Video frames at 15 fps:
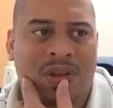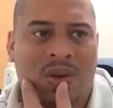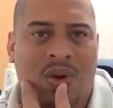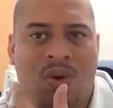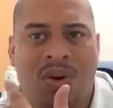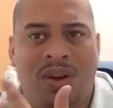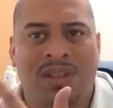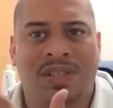
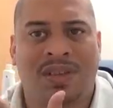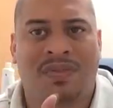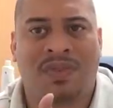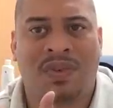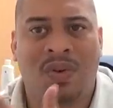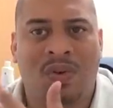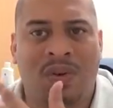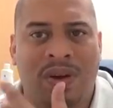Or is it
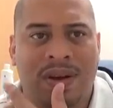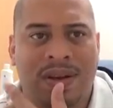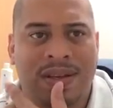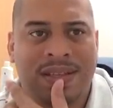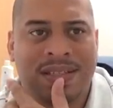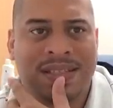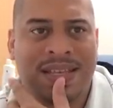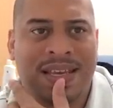Floyd?
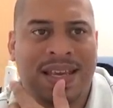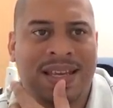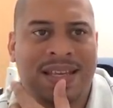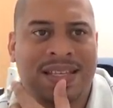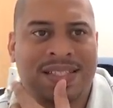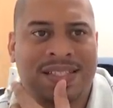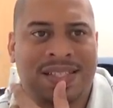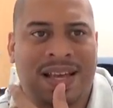Is he
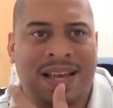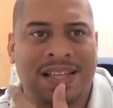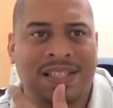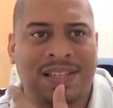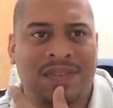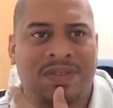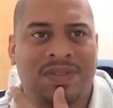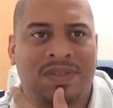
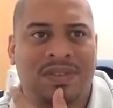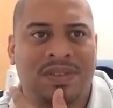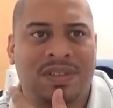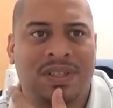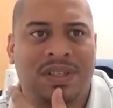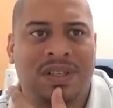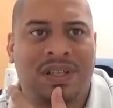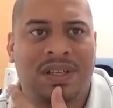indecisive?
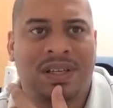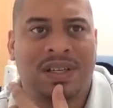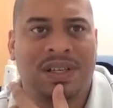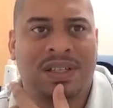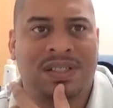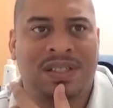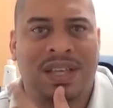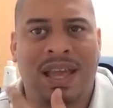
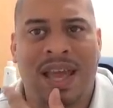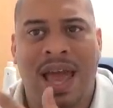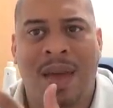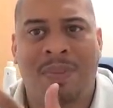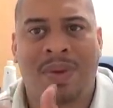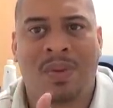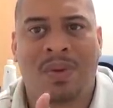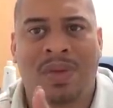Is he
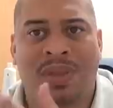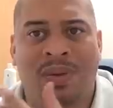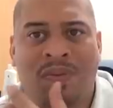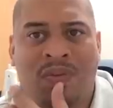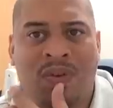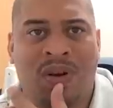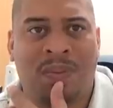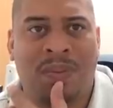happy with him
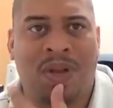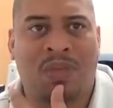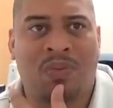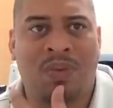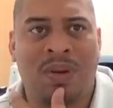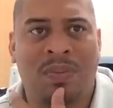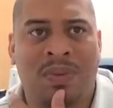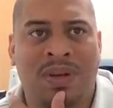for about
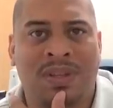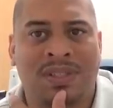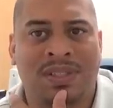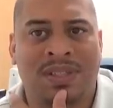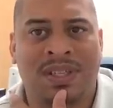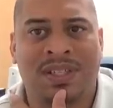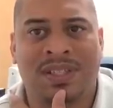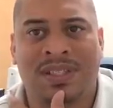three months
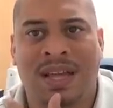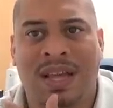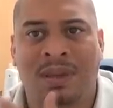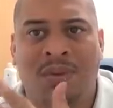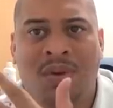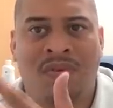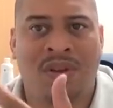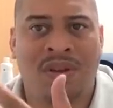and then it's time to
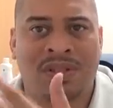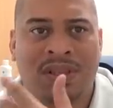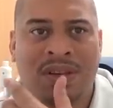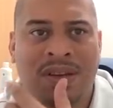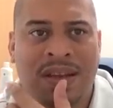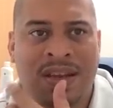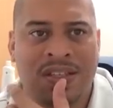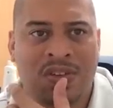move on to
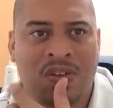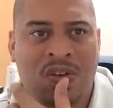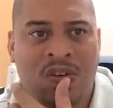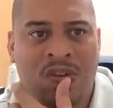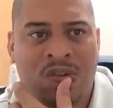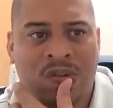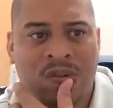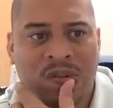the next
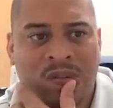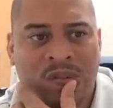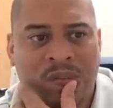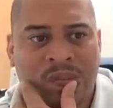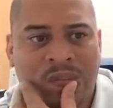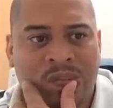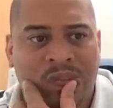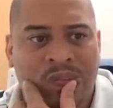girl?
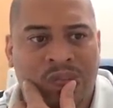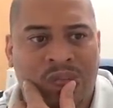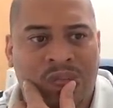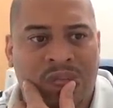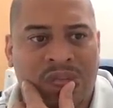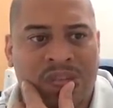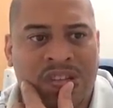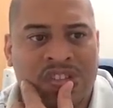
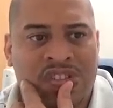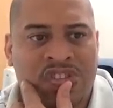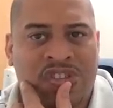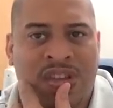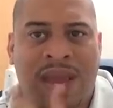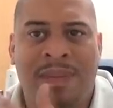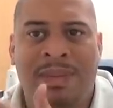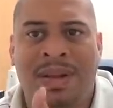Is
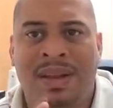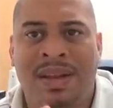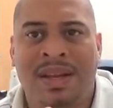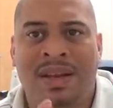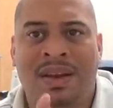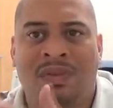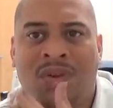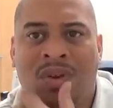Jamie
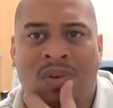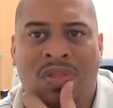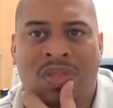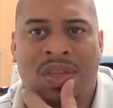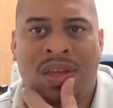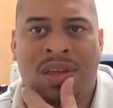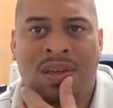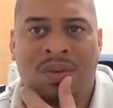Lynn the real
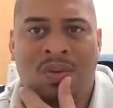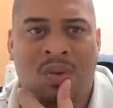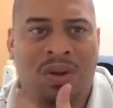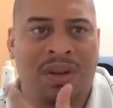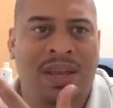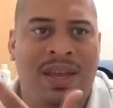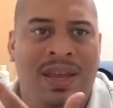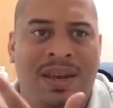thing?
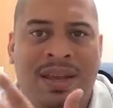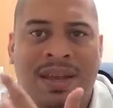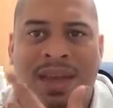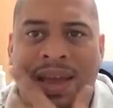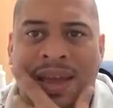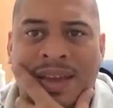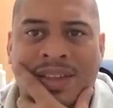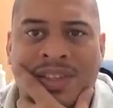Will they get
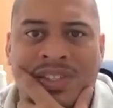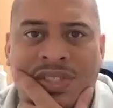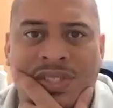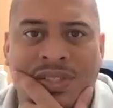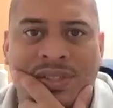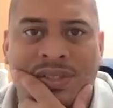engaged?